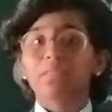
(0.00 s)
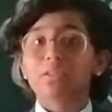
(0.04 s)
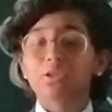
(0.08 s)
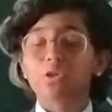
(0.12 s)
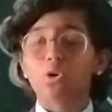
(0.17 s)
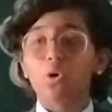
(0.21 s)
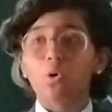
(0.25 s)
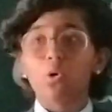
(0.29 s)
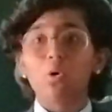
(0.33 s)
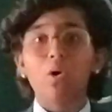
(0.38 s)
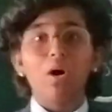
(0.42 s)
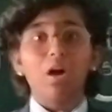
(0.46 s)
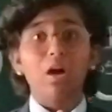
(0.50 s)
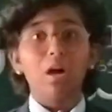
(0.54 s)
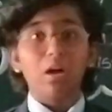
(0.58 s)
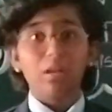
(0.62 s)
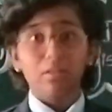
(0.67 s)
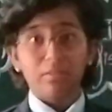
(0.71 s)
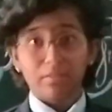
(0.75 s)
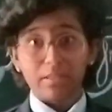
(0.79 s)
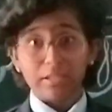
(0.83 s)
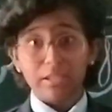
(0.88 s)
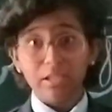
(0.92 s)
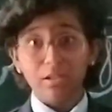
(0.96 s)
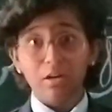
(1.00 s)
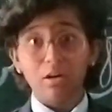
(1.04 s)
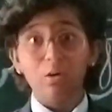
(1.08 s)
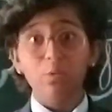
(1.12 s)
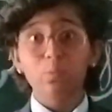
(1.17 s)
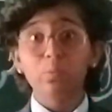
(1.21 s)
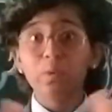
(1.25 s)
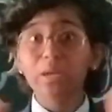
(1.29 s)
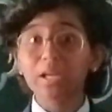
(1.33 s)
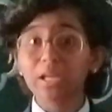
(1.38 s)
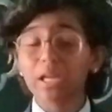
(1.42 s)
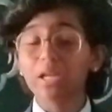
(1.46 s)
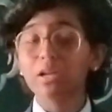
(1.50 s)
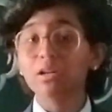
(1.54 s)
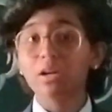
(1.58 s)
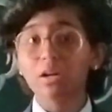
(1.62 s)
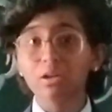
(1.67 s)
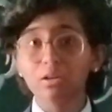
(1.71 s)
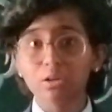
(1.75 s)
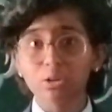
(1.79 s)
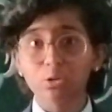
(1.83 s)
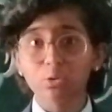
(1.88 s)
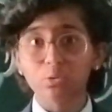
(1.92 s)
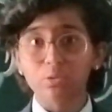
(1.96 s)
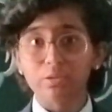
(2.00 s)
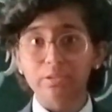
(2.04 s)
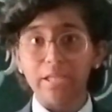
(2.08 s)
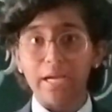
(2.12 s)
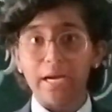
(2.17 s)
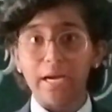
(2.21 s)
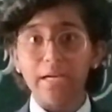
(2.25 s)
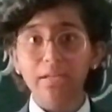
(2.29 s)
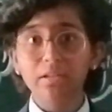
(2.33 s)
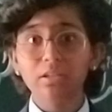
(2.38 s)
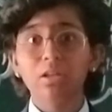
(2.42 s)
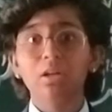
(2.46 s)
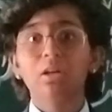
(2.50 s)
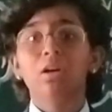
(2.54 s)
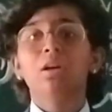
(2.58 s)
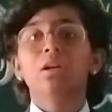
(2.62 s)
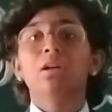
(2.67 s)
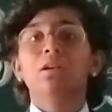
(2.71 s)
So here we can conclude that